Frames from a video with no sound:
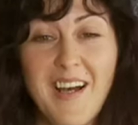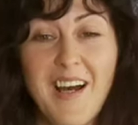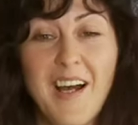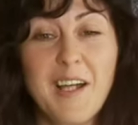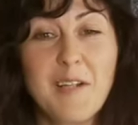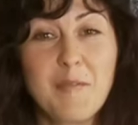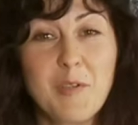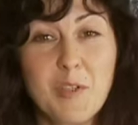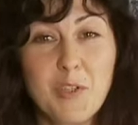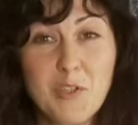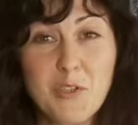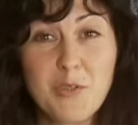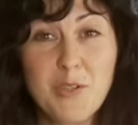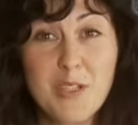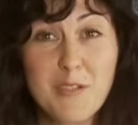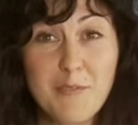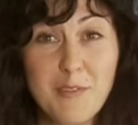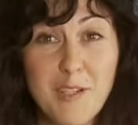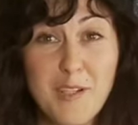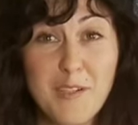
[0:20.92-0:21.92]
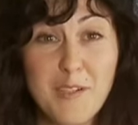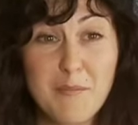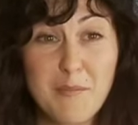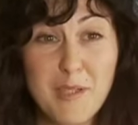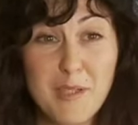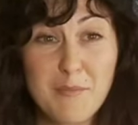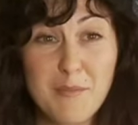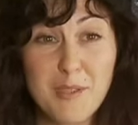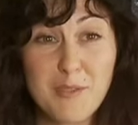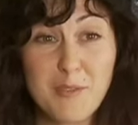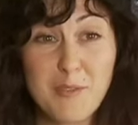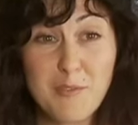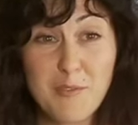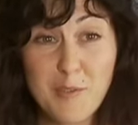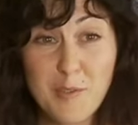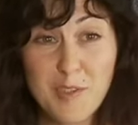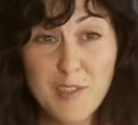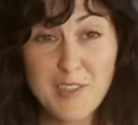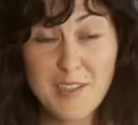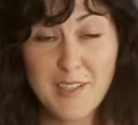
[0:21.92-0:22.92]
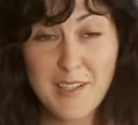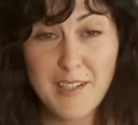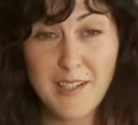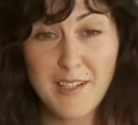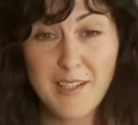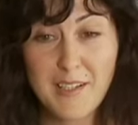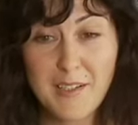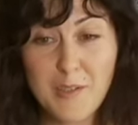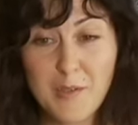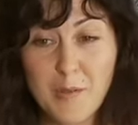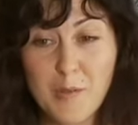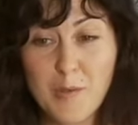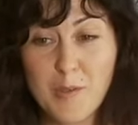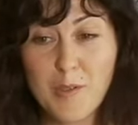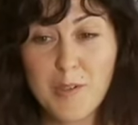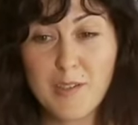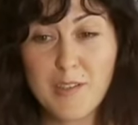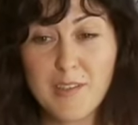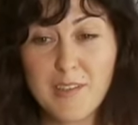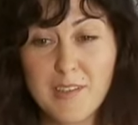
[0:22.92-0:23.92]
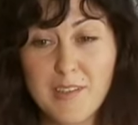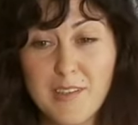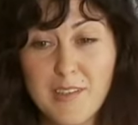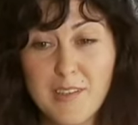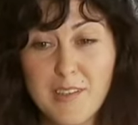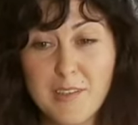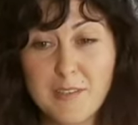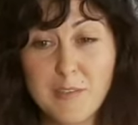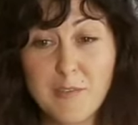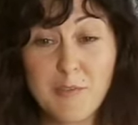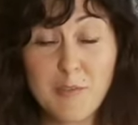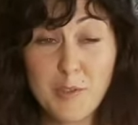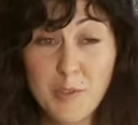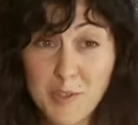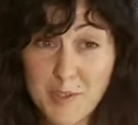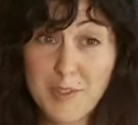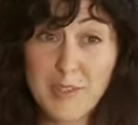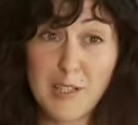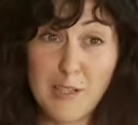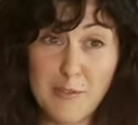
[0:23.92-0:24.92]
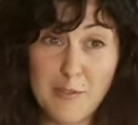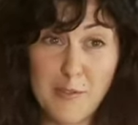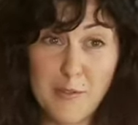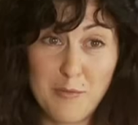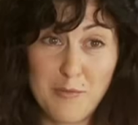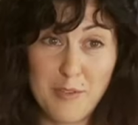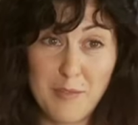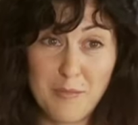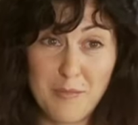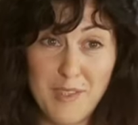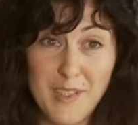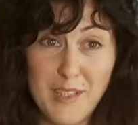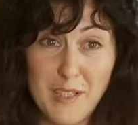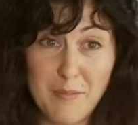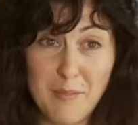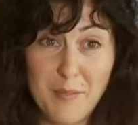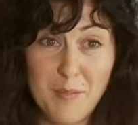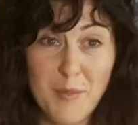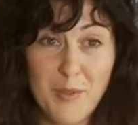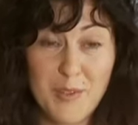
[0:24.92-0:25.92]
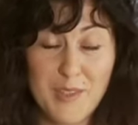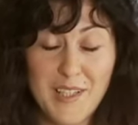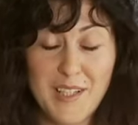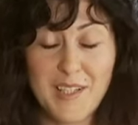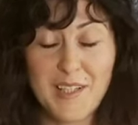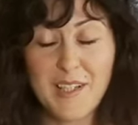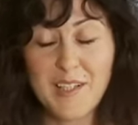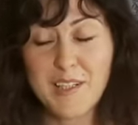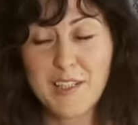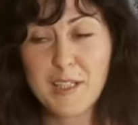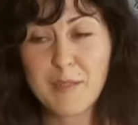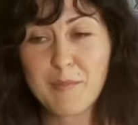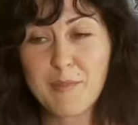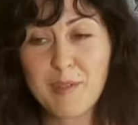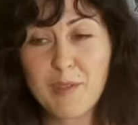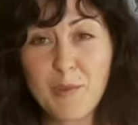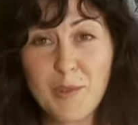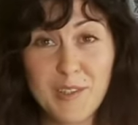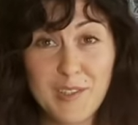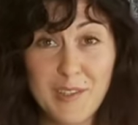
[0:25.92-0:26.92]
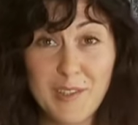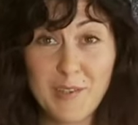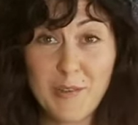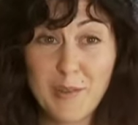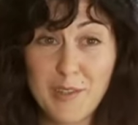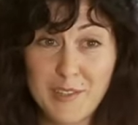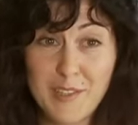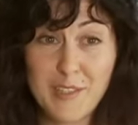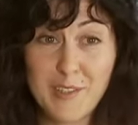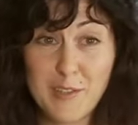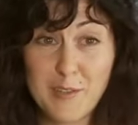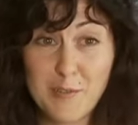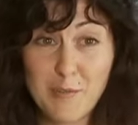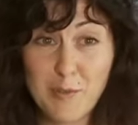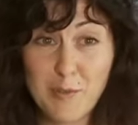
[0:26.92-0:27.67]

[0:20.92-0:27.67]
I'm not sure if I remember the first day or a photograph from that day, because I kept looking and looking at that